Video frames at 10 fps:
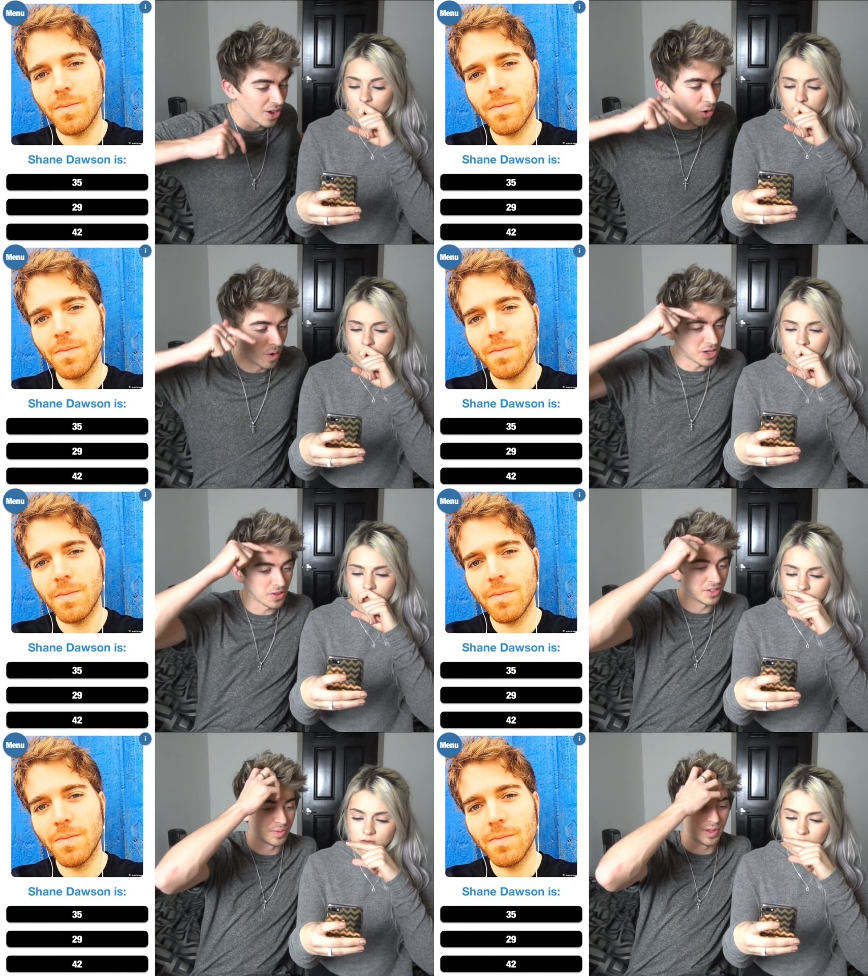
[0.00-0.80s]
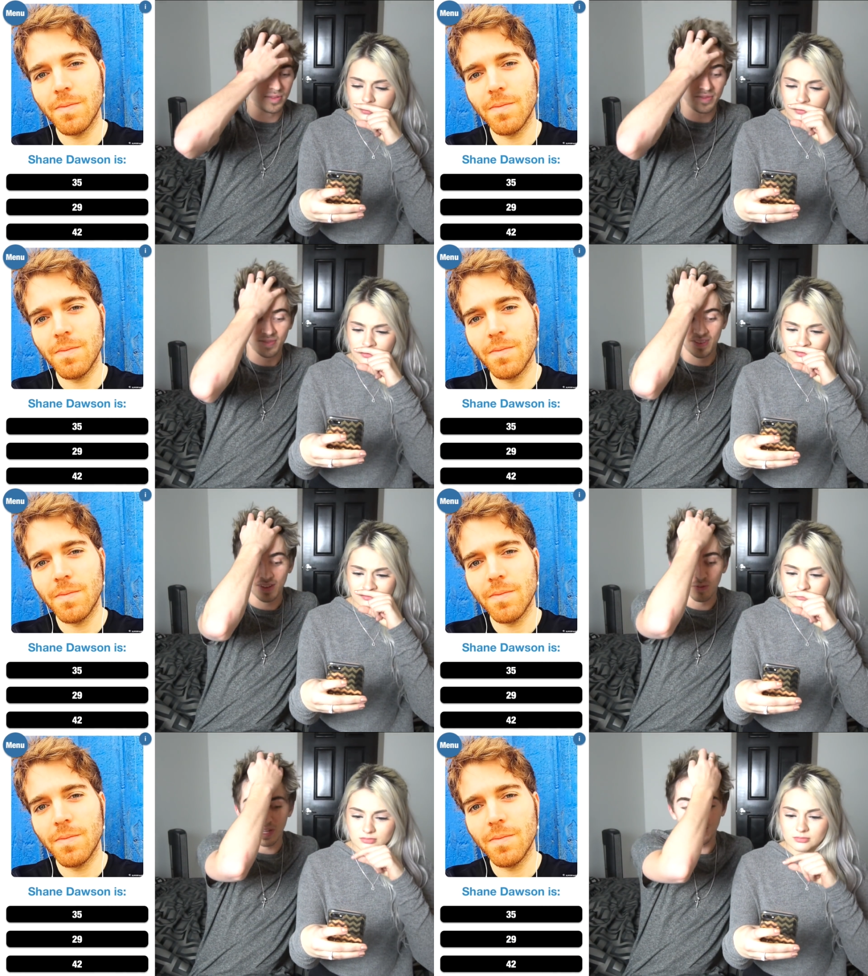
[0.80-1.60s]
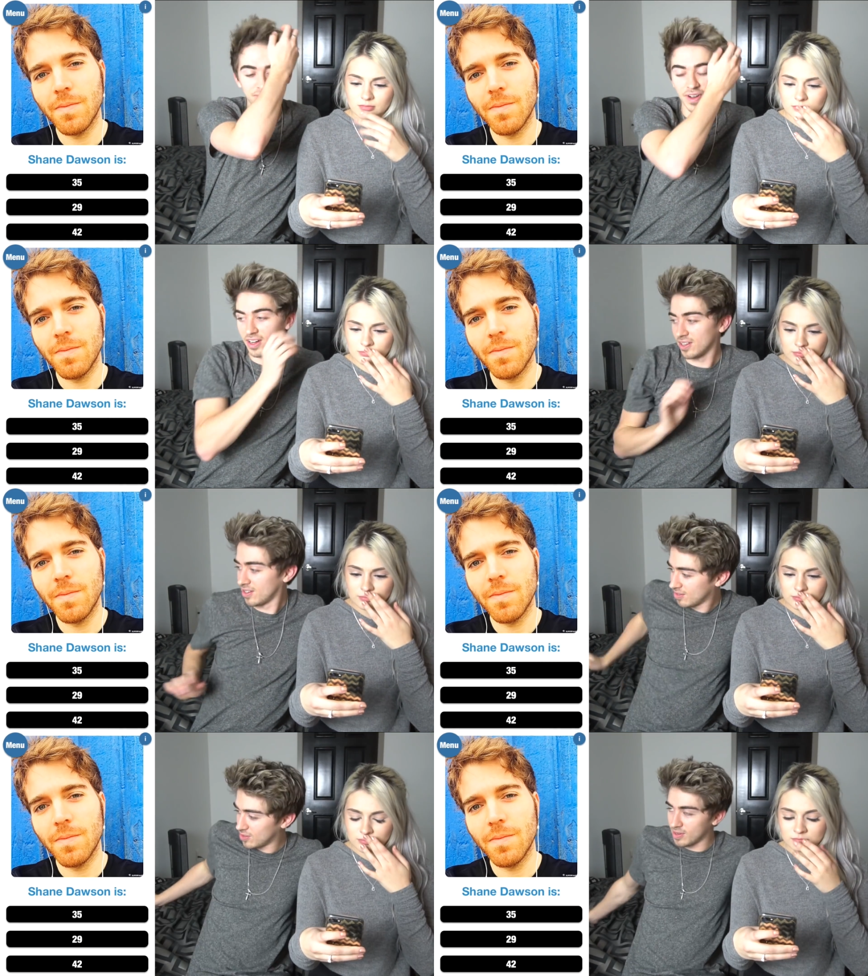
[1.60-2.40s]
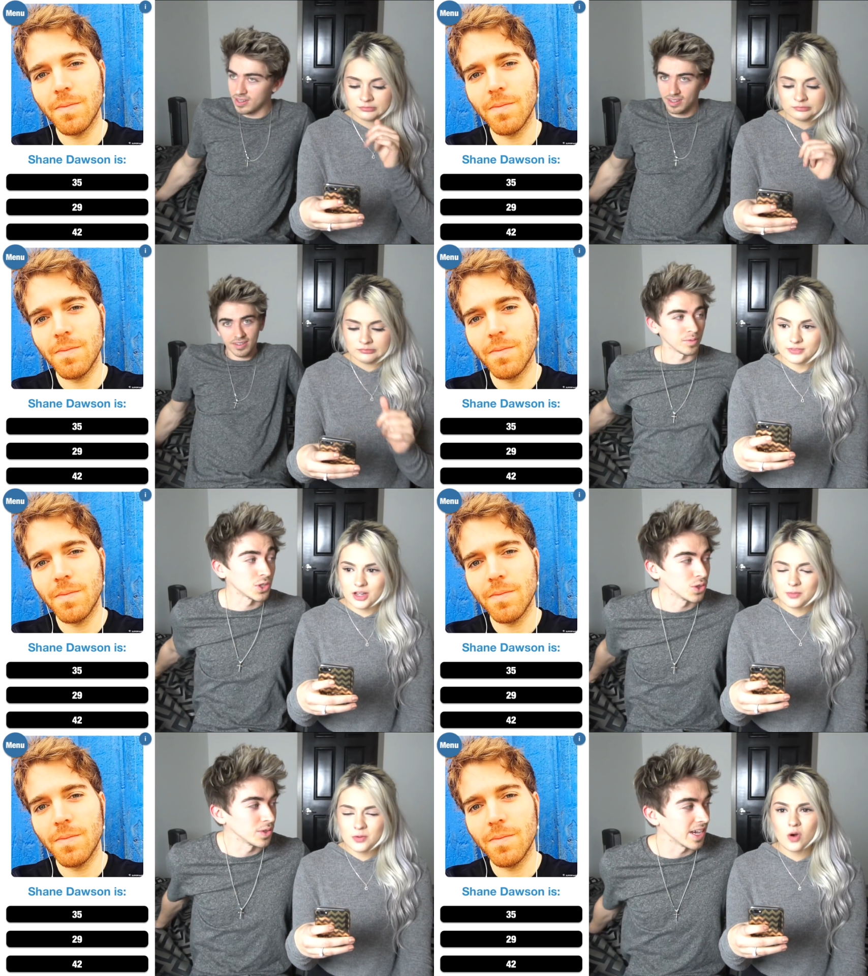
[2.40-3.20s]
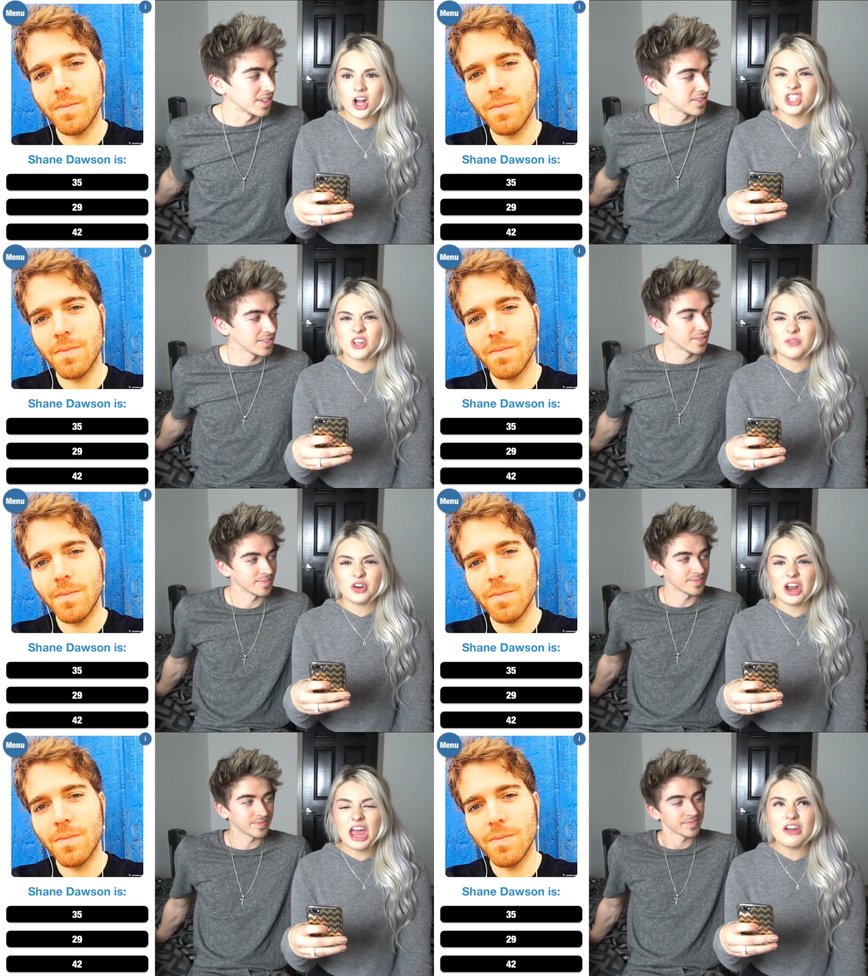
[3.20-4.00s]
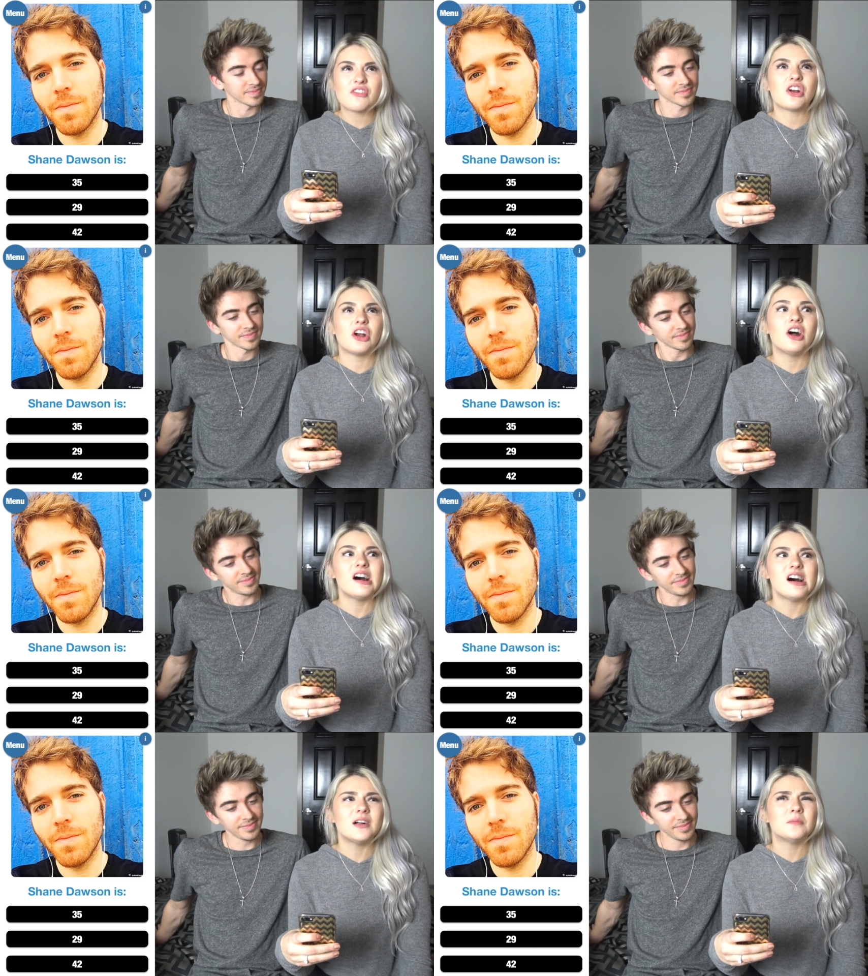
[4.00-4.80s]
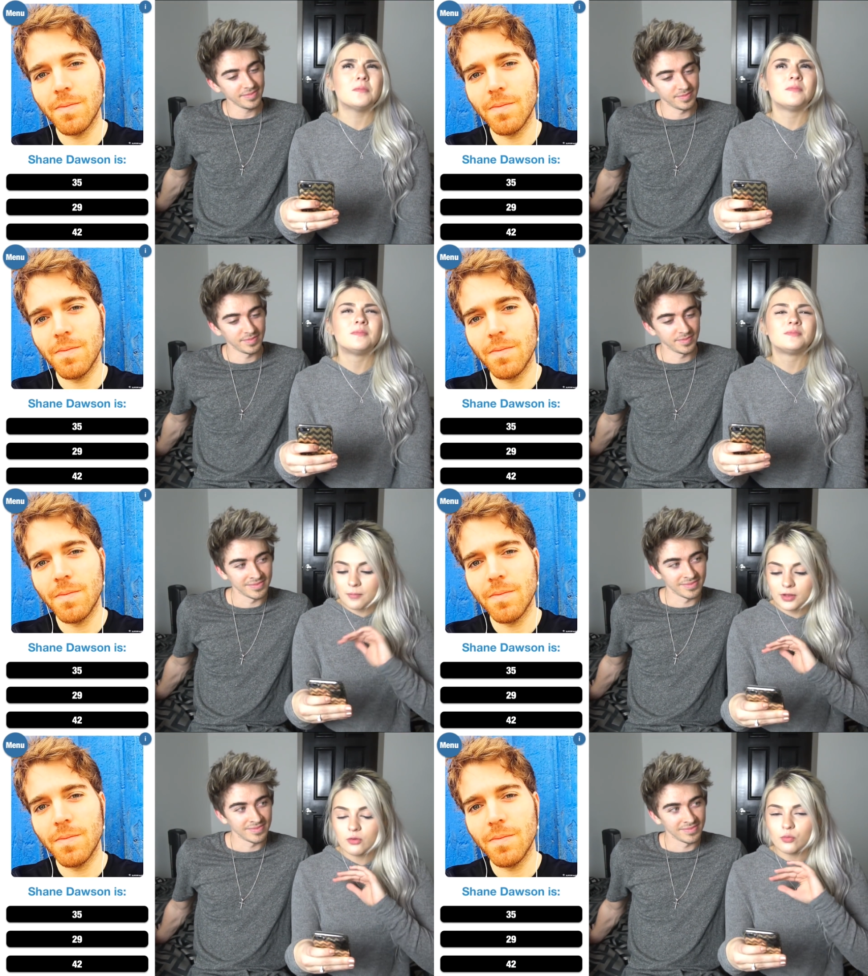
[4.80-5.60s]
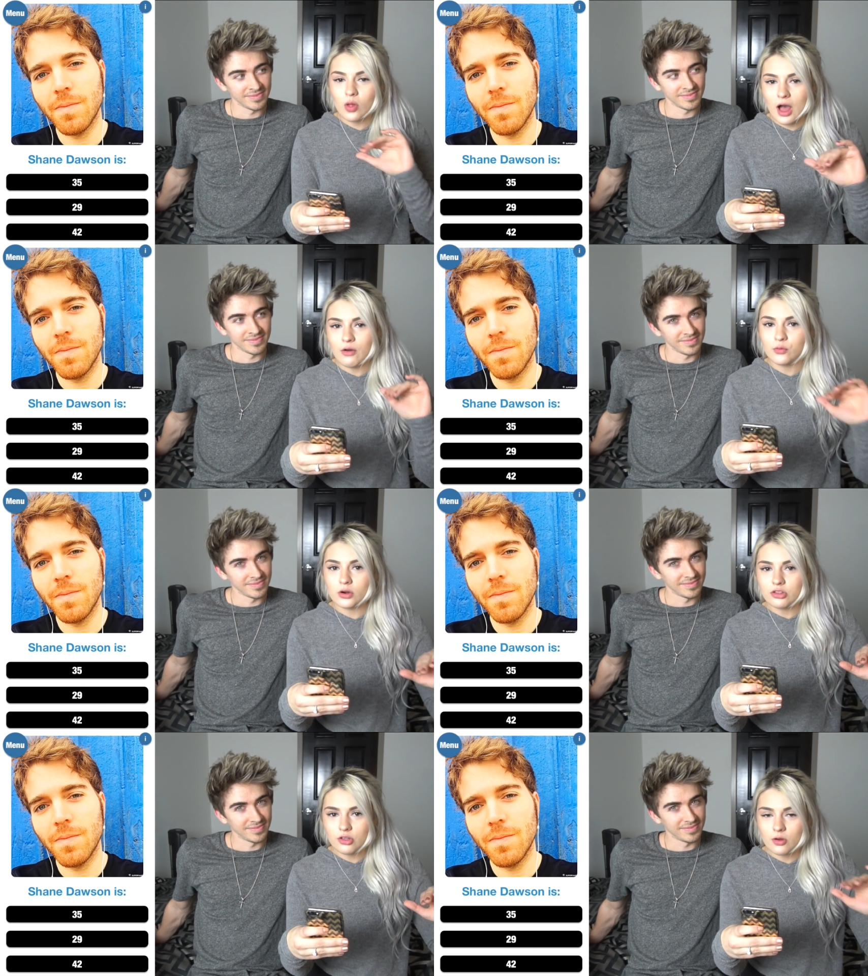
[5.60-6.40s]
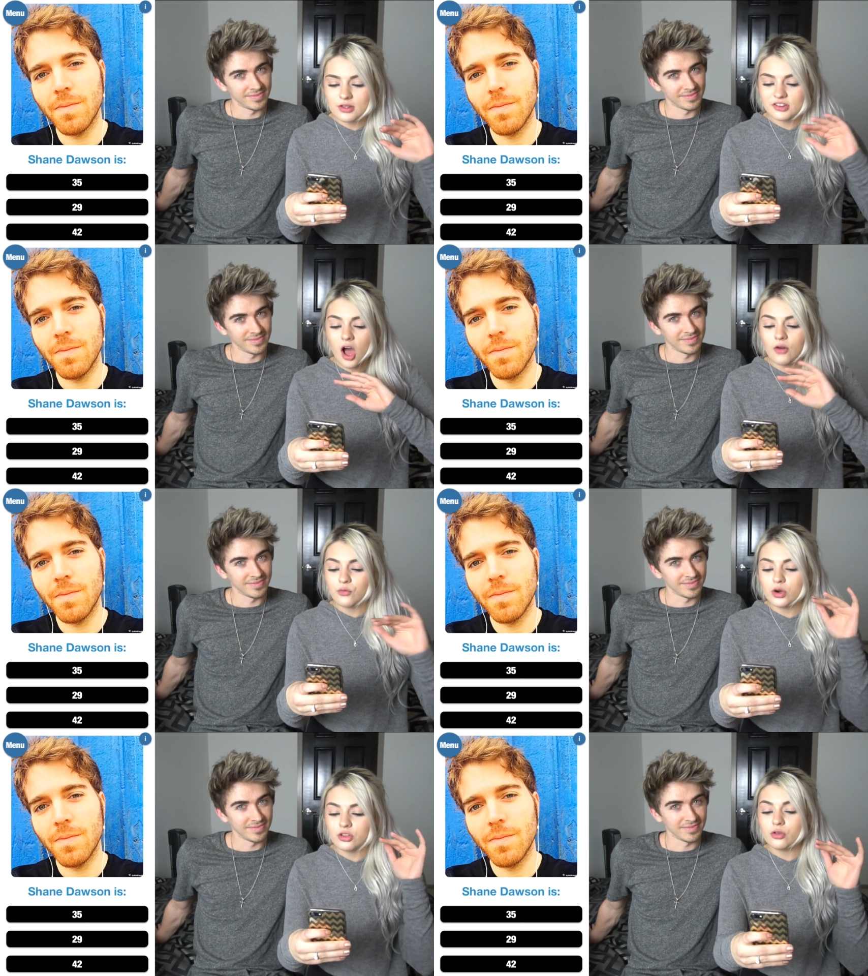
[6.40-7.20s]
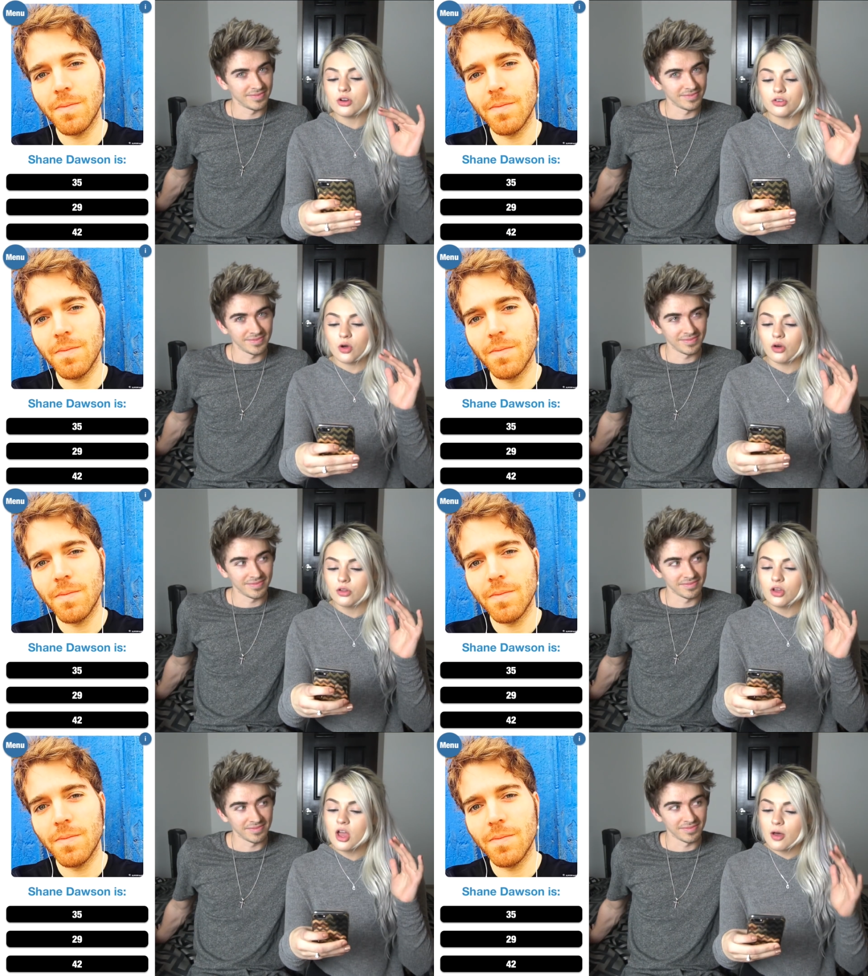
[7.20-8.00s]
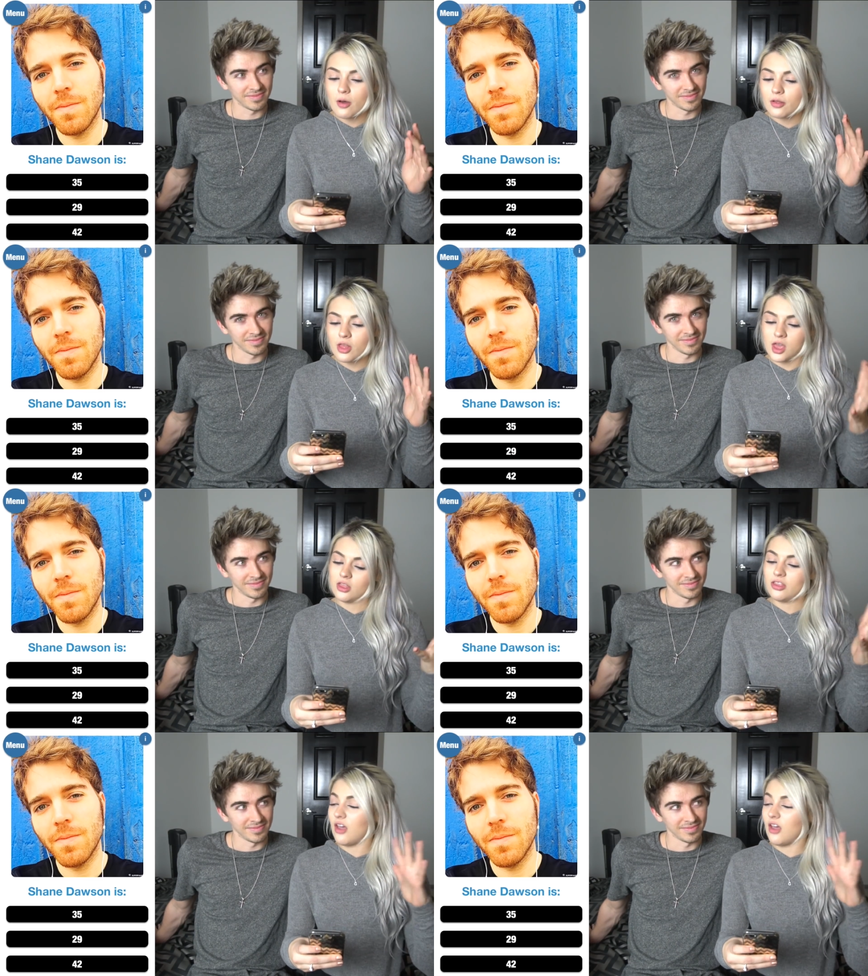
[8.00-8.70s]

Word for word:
Speaker 1: Oh, I know this one. Wait, fuck. Do I? What's
Speaker 2: your guess? I've been watching him forever. I'm gonna rule out 42. He's not 42 years old. Like,